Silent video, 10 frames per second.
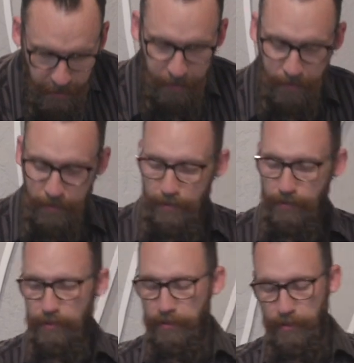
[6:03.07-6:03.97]
this?
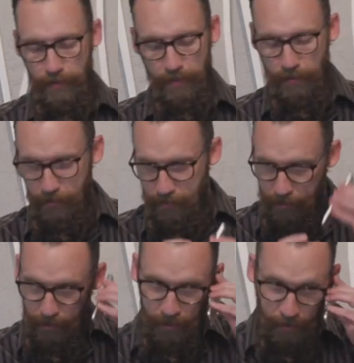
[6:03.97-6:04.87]

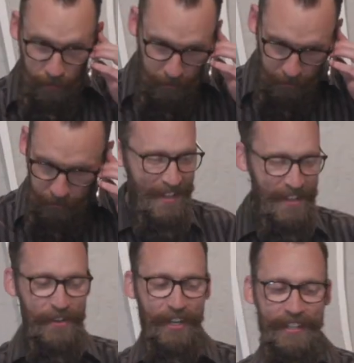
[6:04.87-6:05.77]
Hello?
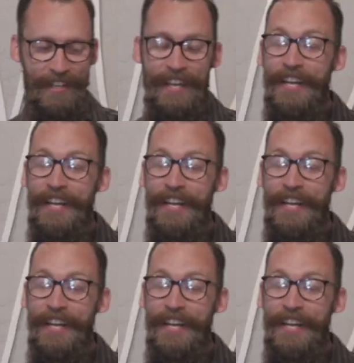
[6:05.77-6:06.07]
You got the